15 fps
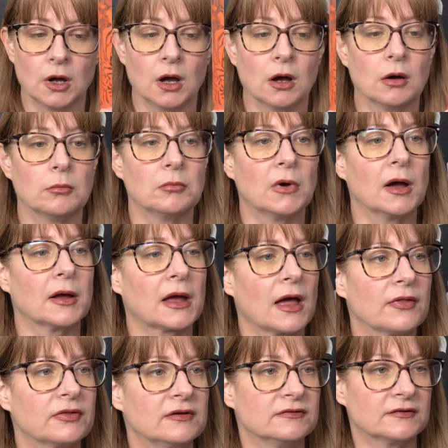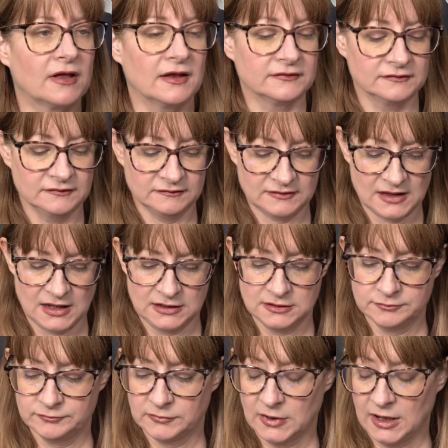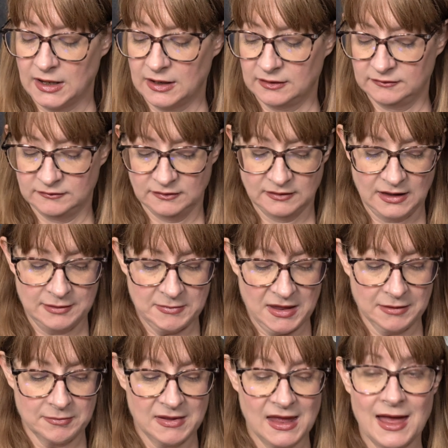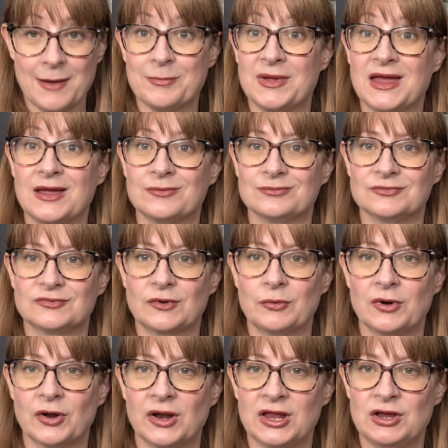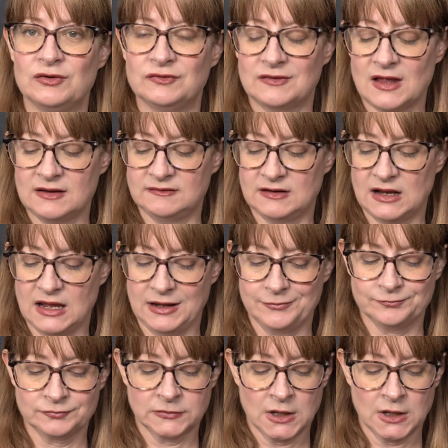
I got these glasses then, and they make me happy. So we're going to use that today.